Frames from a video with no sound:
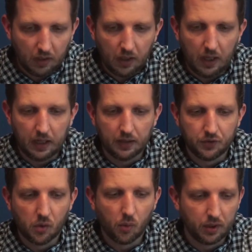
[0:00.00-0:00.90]

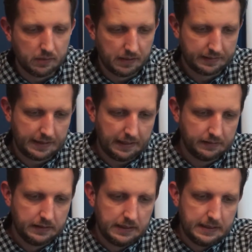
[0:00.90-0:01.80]
don't worry about that.
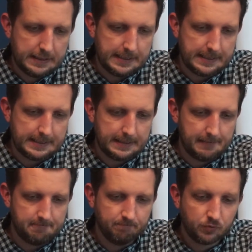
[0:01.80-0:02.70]

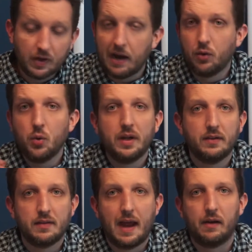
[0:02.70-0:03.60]
So now, who
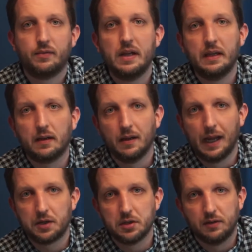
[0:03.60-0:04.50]
is Afni
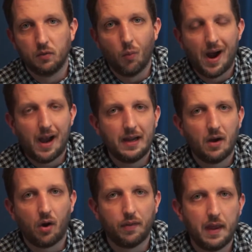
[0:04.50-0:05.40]
Collections and why
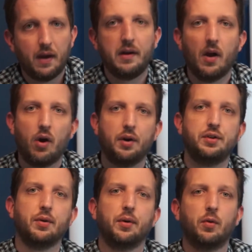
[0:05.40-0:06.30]
are they on
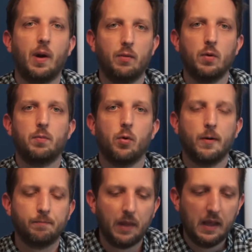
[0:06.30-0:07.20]
your credit
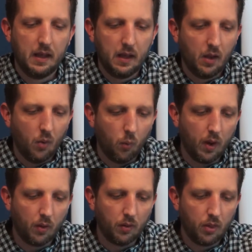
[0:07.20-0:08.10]
report?
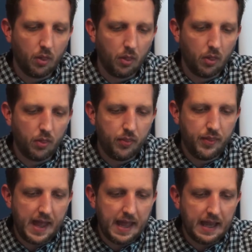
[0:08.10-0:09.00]
Well,
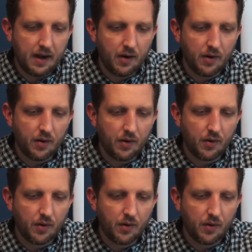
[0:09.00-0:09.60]
they're